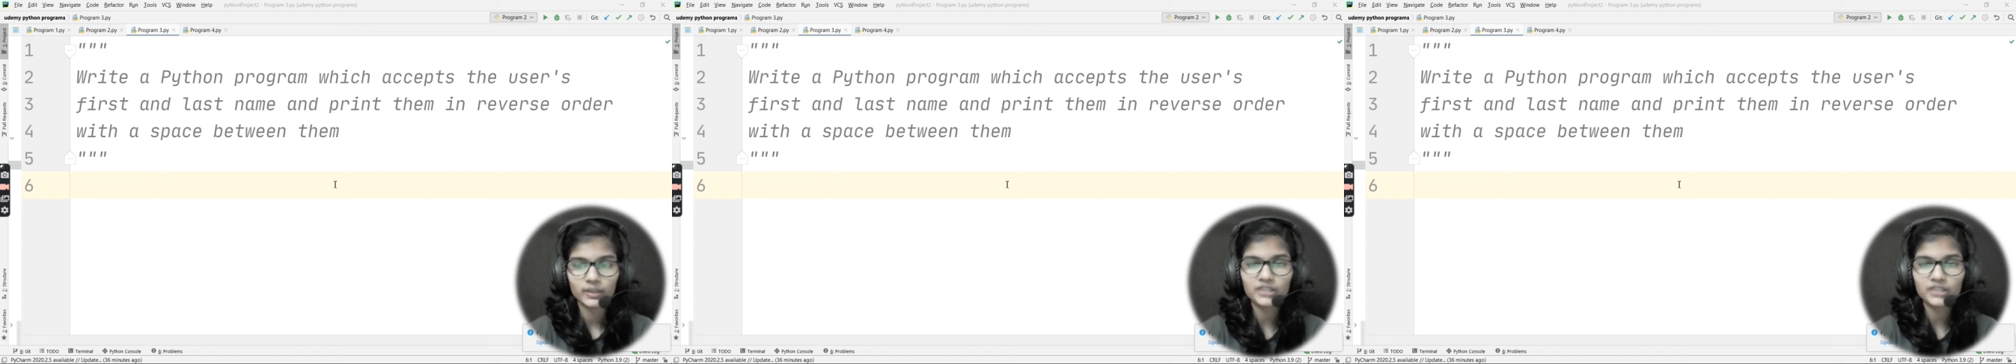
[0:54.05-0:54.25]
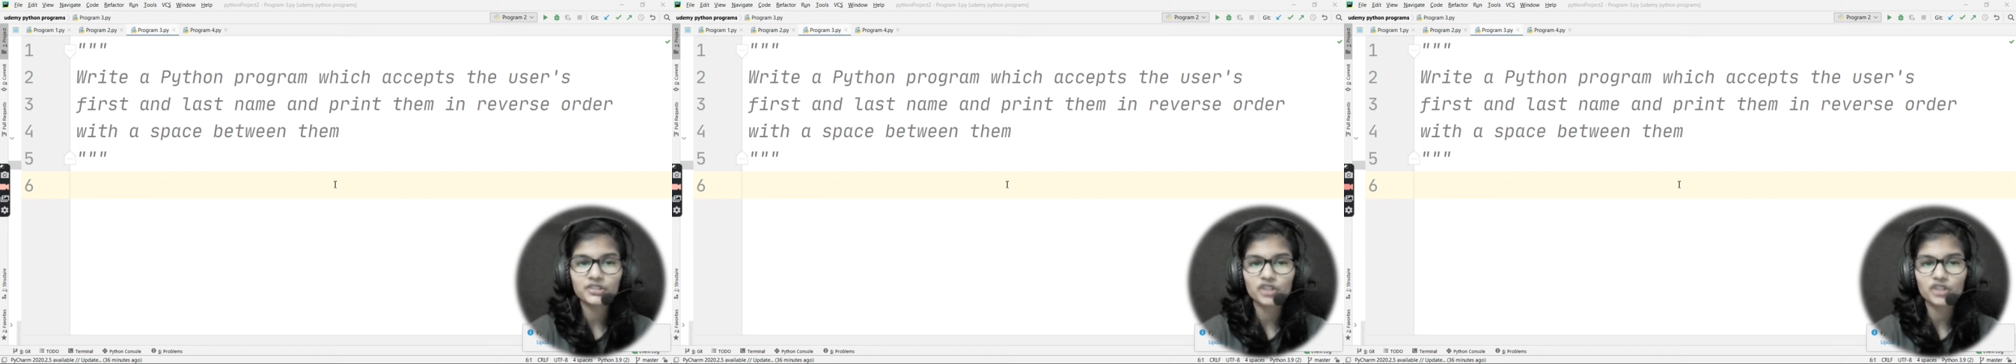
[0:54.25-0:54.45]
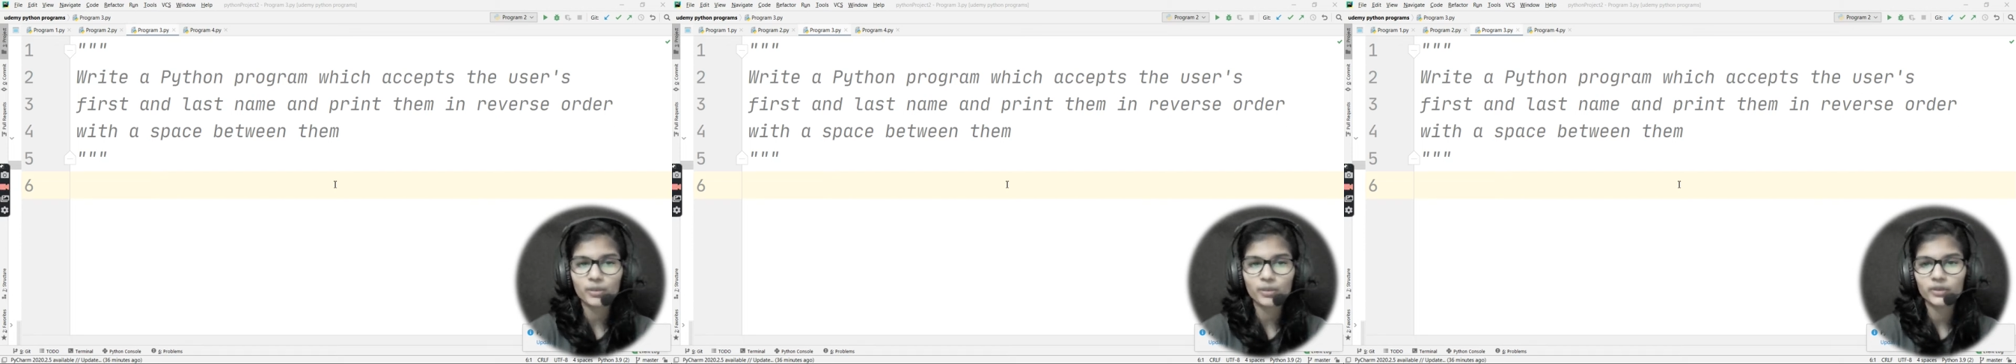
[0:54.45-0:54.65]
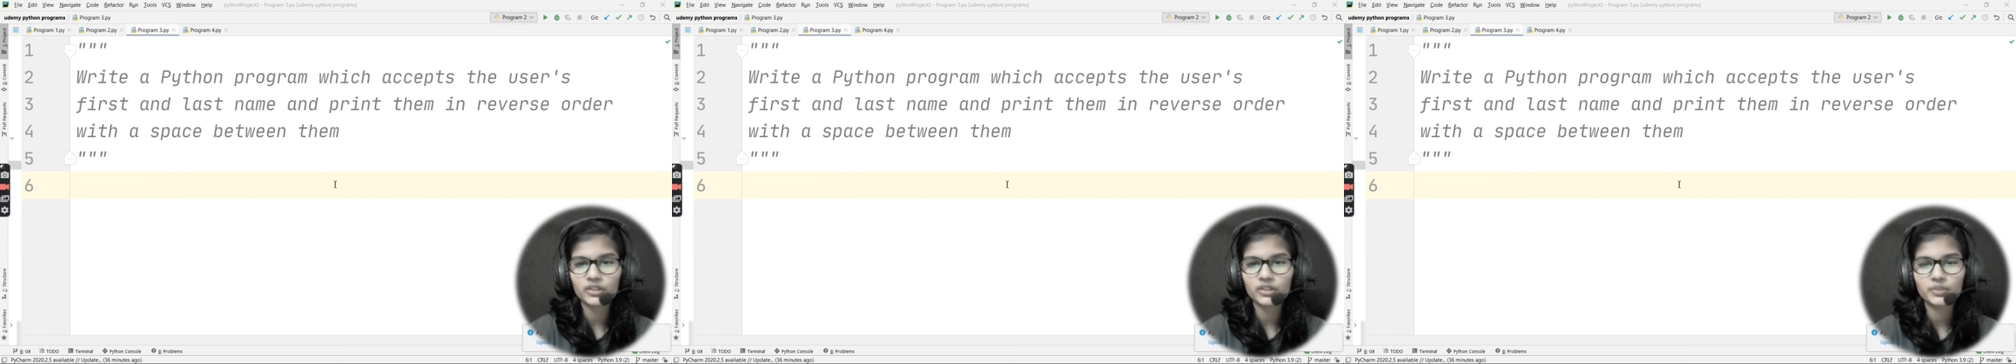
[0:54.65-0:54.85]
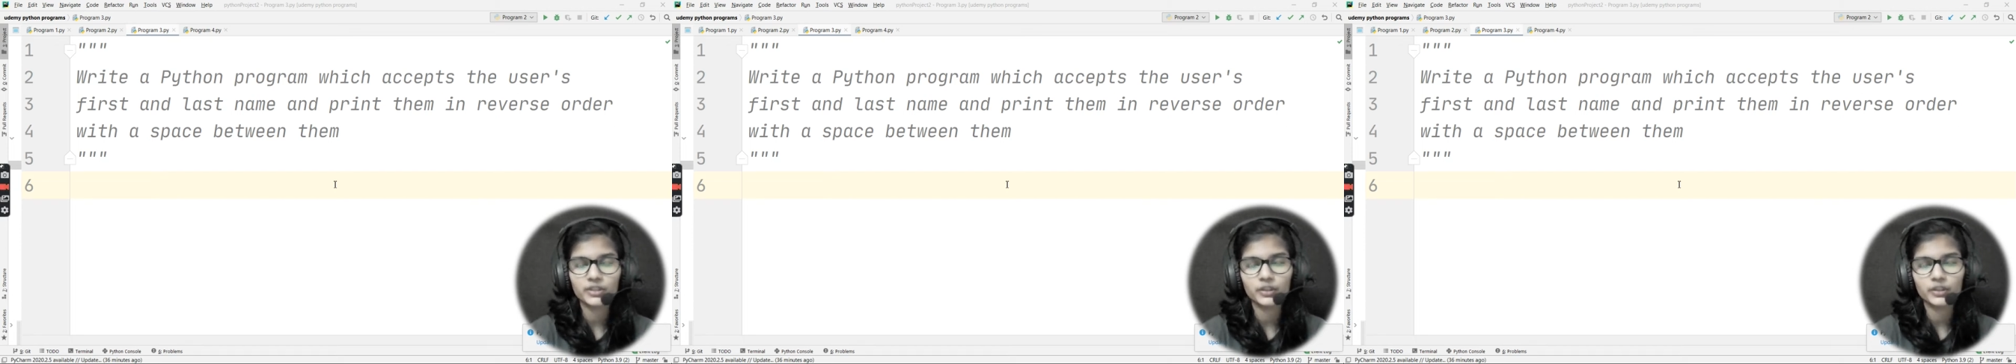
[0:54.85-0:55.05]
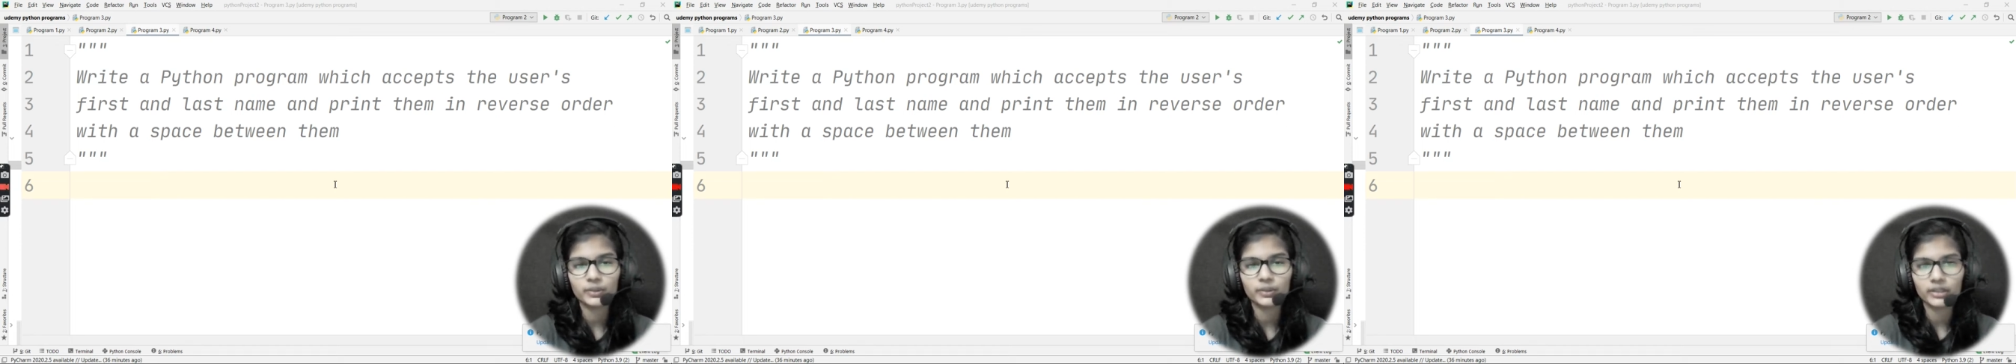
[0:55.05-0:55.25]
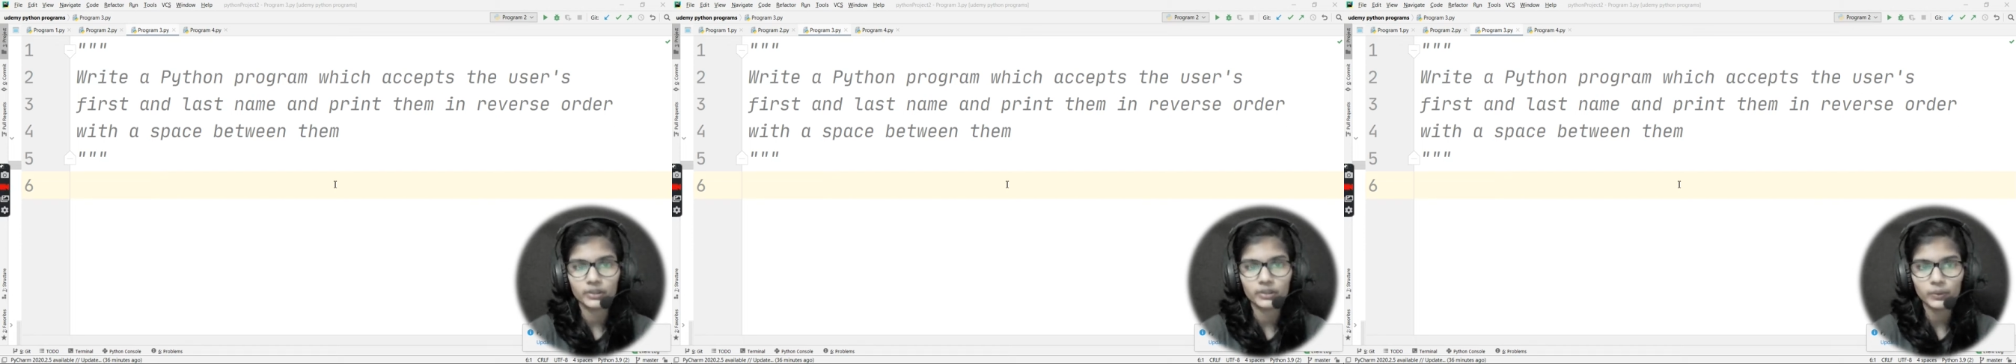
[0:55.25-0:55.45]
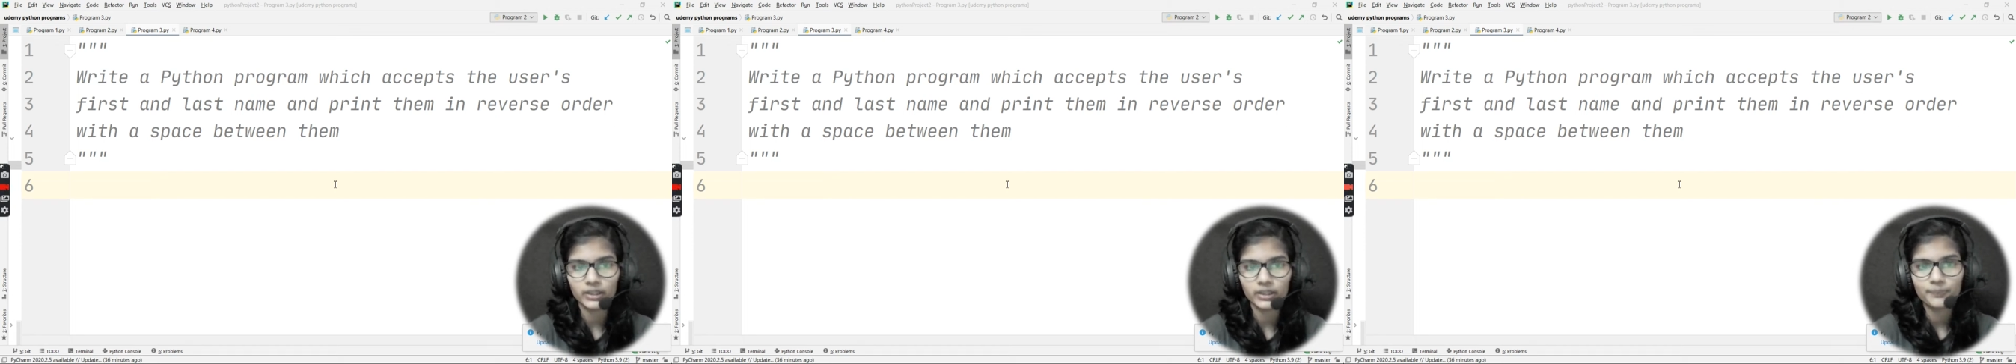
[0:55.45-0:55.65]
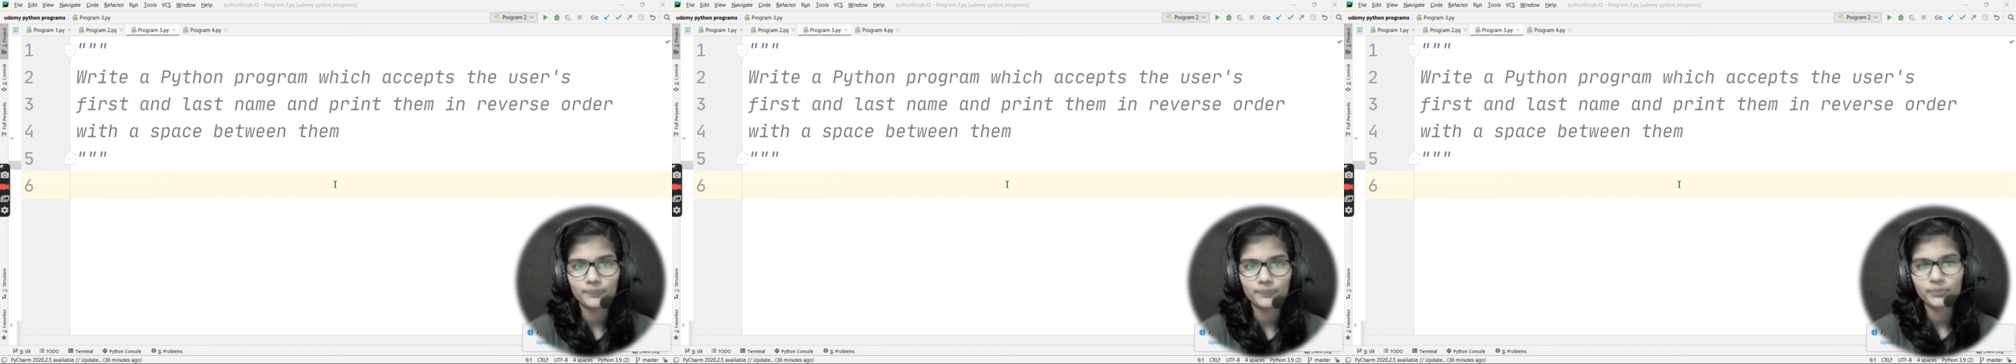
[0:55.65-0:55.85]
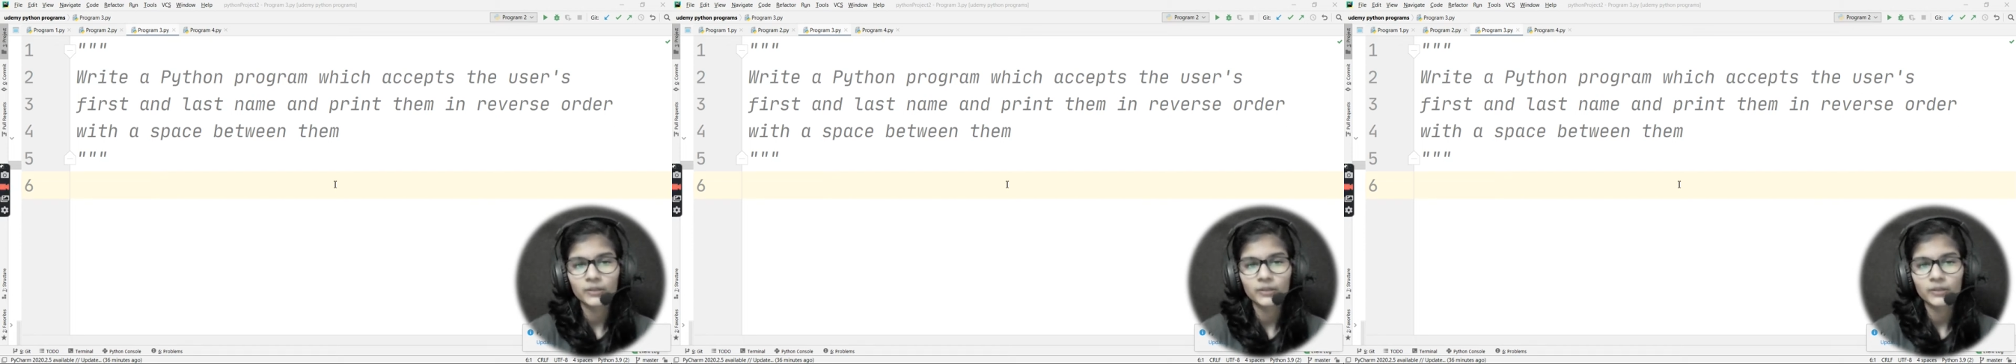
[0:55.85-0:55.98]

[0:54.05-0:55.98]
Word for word: Right, just stop out this video here only.